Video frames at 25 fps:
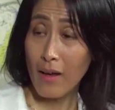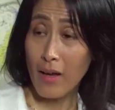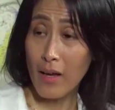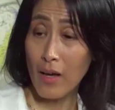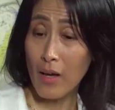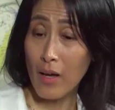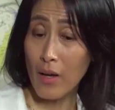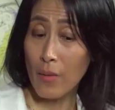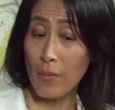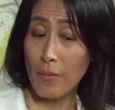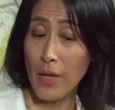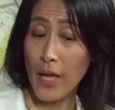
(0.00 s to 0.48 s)

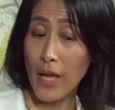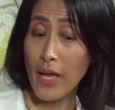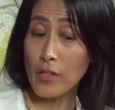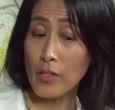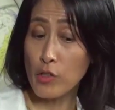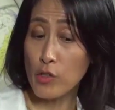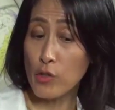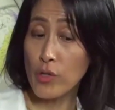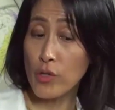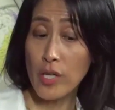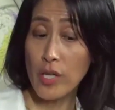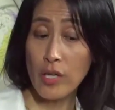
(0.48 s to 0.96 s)
um,
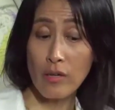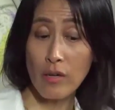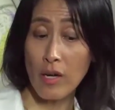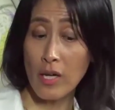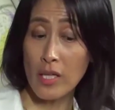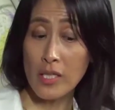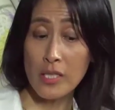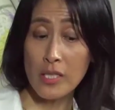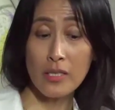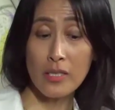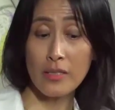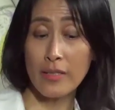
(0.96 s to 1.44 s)
and you
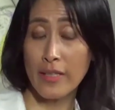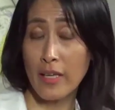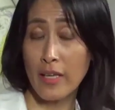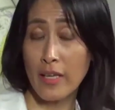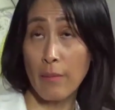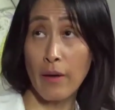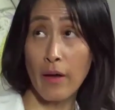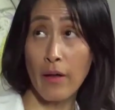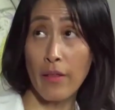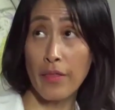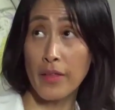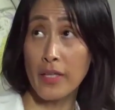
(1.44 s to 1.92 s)
hear
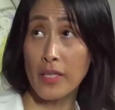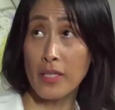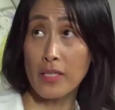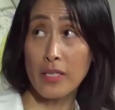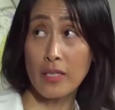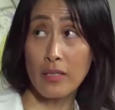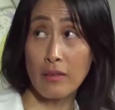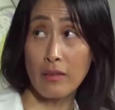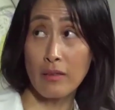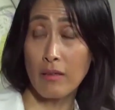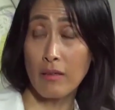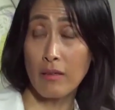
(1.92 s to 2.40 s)
constantly about
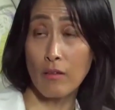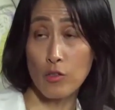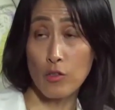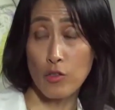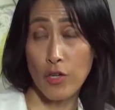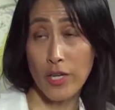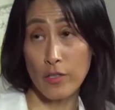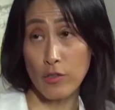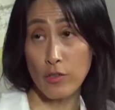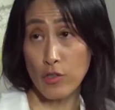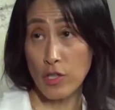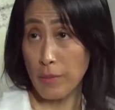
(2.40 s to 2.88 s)
these
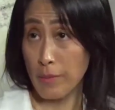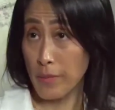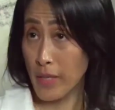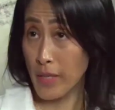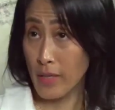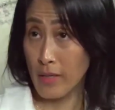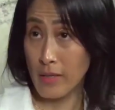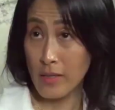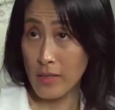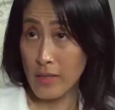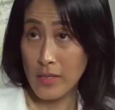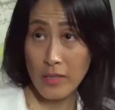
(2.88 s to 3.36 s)
illegal
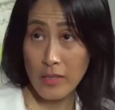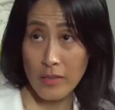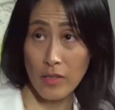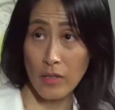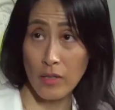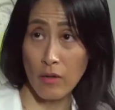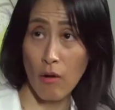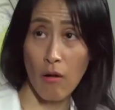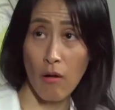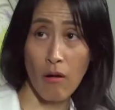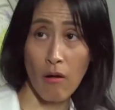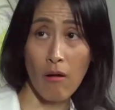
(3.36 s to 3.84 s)
transshipments
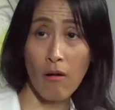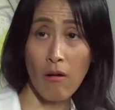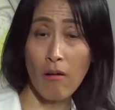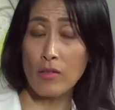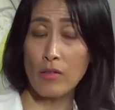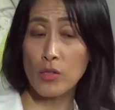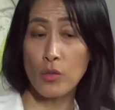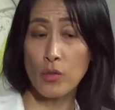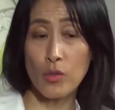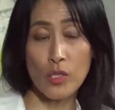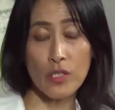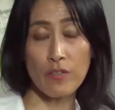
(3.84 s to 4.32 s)
and you know
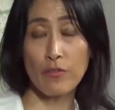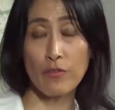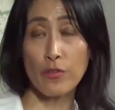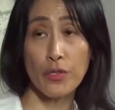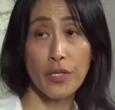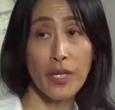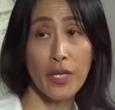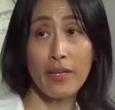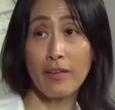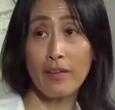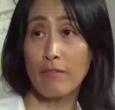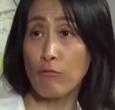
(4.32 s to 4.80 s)
all sorts of
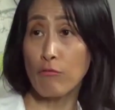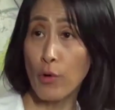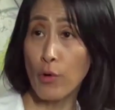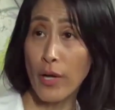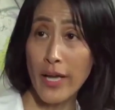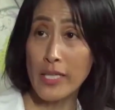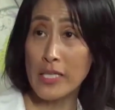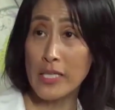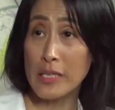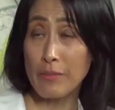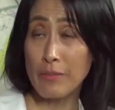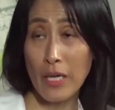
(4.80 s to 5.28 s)
creative
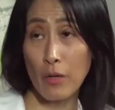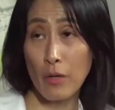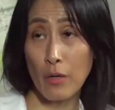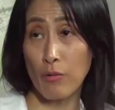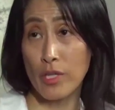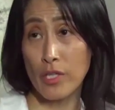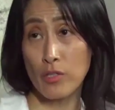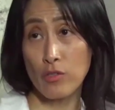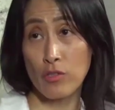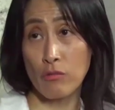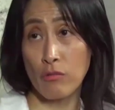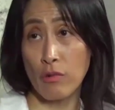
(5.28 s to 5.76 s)
ways
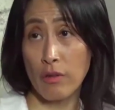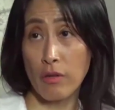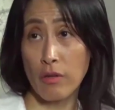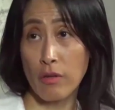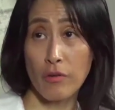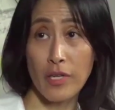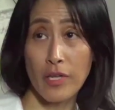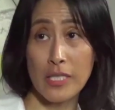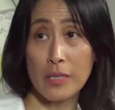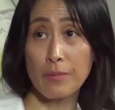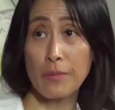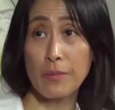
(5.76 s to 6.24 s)
by which
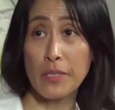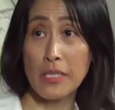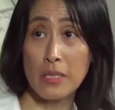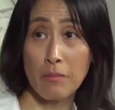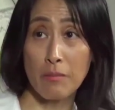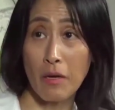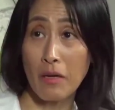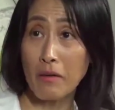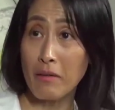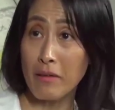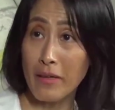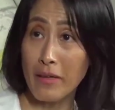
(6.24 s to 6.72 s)
North Korea has
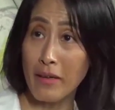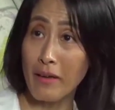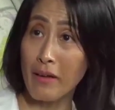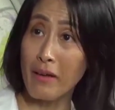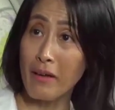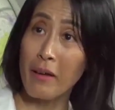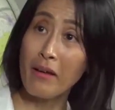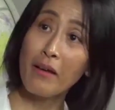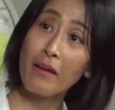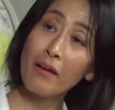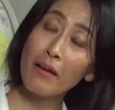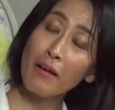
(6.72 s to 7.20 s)
been
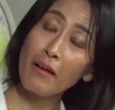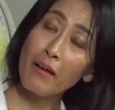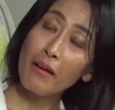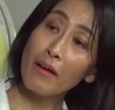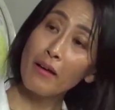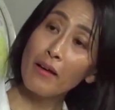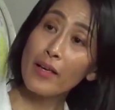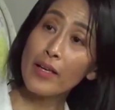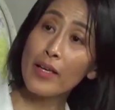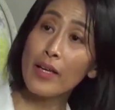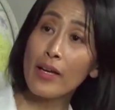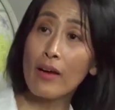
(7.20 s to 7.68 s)
smuggling,
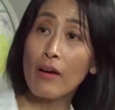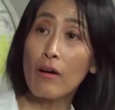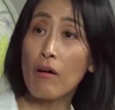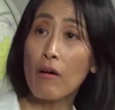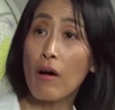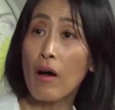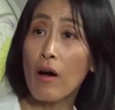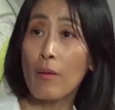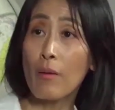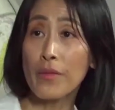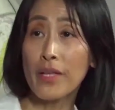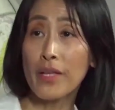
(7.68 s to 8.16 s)
you
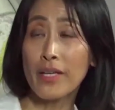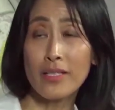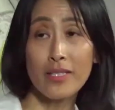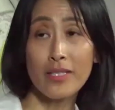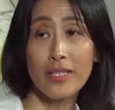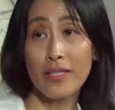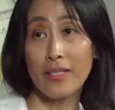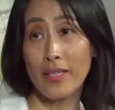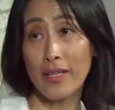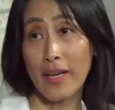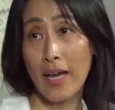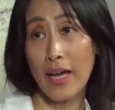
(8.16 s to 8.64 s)
know, um,
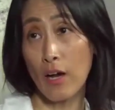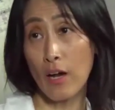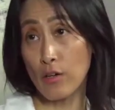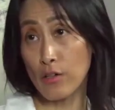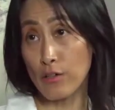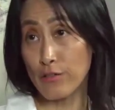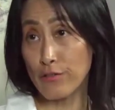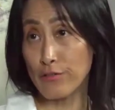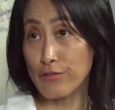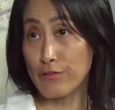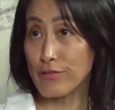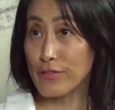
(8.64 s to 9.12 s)
things in and
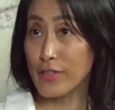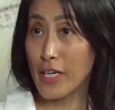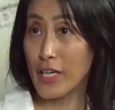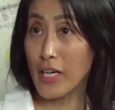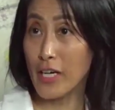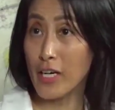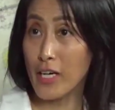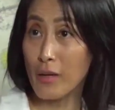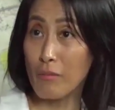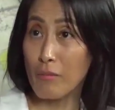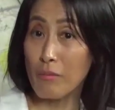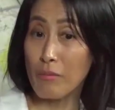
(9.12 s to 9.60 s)
out of
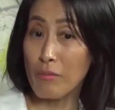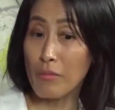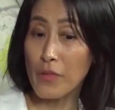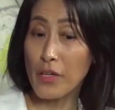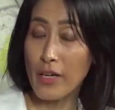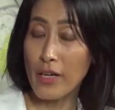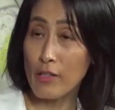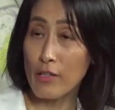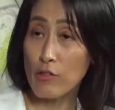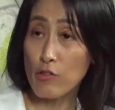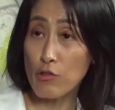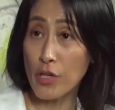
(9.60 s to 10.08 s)
um,
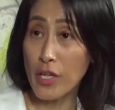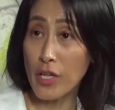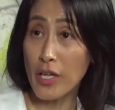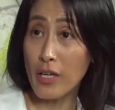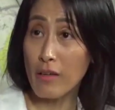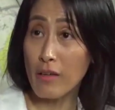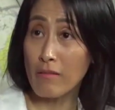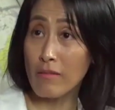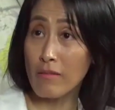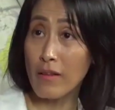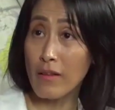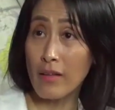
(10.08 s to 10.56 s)
the
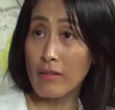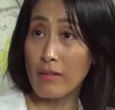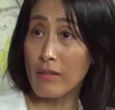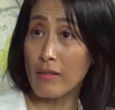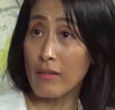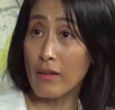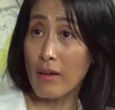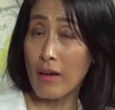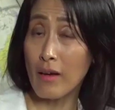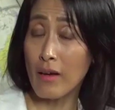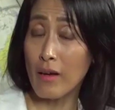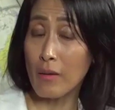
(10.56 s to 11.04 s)
country that
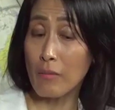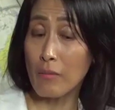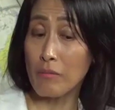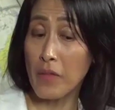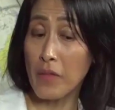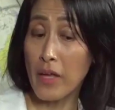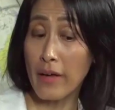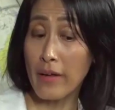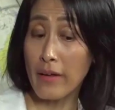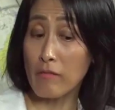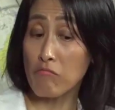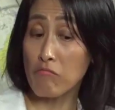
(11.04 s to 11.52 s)

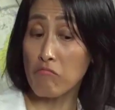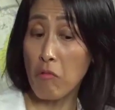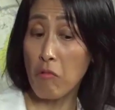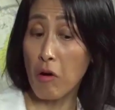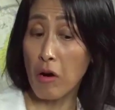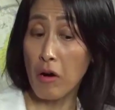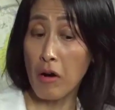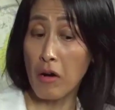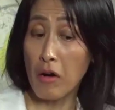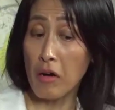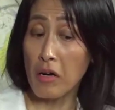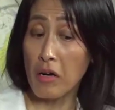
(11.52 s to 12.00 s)
um, that
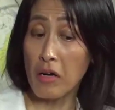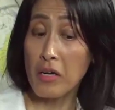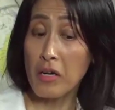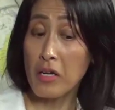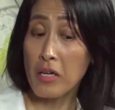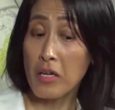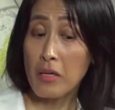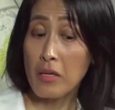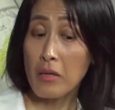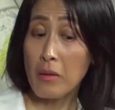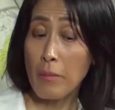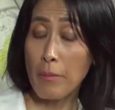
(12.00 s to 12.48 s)

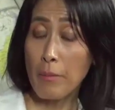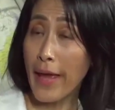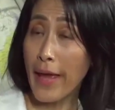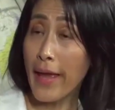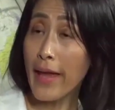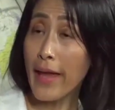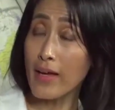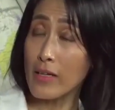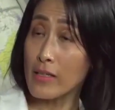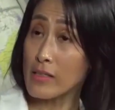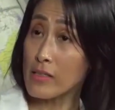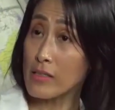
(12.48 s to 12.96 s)
are
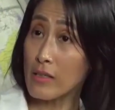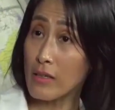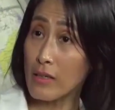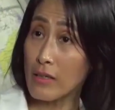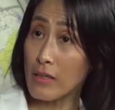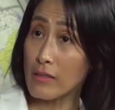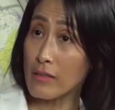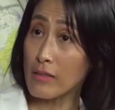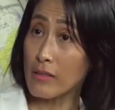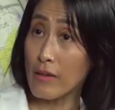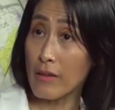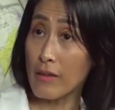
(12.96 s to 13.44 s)

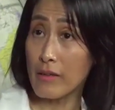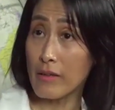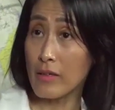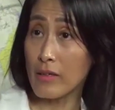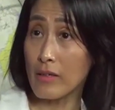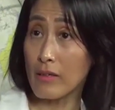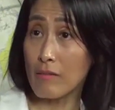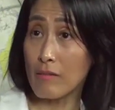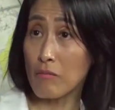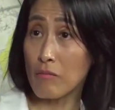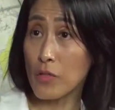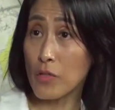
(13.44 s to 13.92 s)
banned under
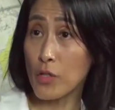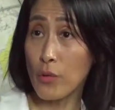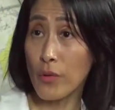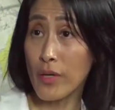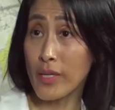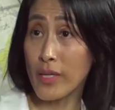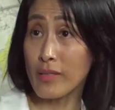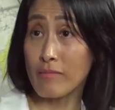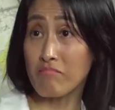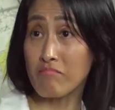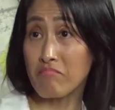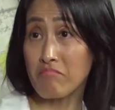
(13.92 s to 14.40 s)
the
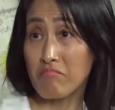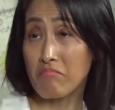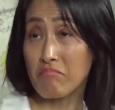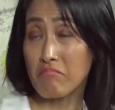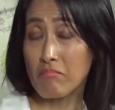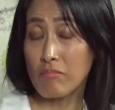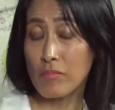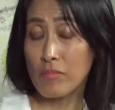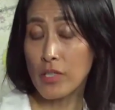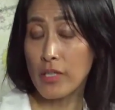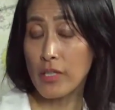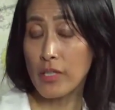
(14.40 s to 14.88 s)
UN,
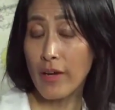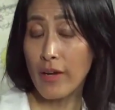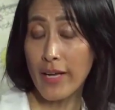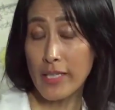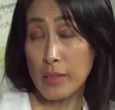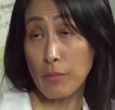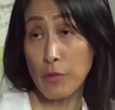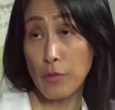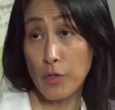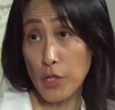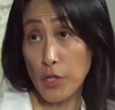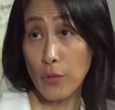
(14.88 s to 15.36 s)
you know,
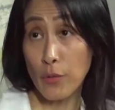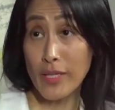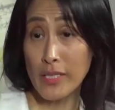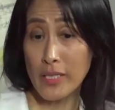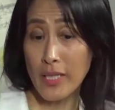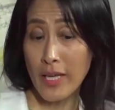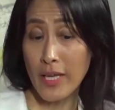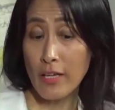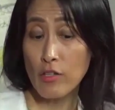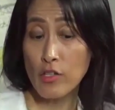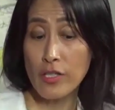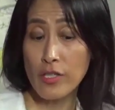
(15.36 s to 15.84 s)
as per
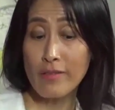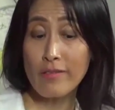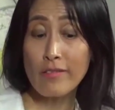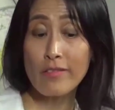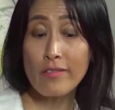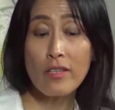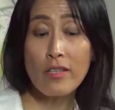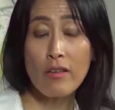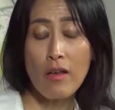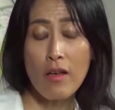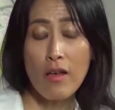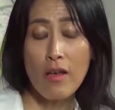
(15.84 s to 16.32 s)
UN
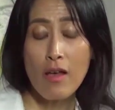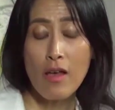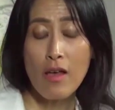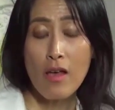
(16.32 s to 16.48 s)
sanctions.